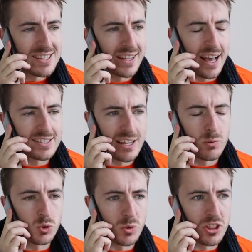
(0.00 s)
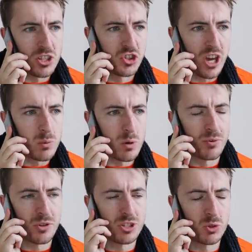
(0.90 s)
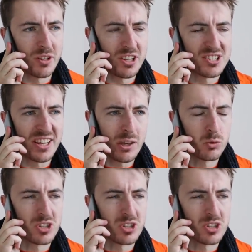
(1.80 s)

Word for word: that's like asking which one of the Jedward brothers you want to sing you